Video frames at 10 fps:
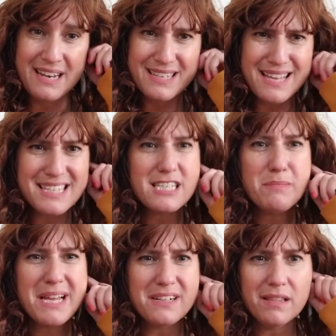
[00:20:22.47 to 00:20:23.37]
Does that seem
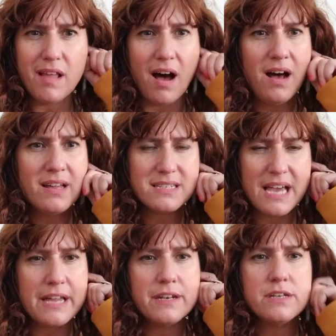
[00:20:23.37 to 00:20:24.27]
like a lot?
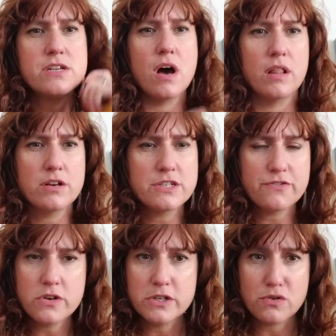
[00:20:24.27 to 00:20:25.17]
$10
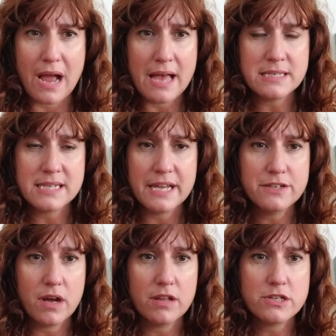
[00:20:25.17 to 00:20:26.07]
for a dress,
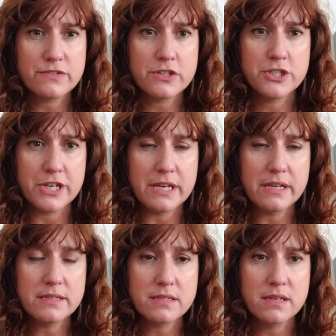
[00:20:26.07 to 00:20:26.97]
$10 for
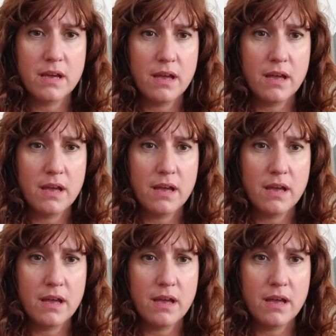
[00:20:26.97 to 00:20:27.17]
jeans?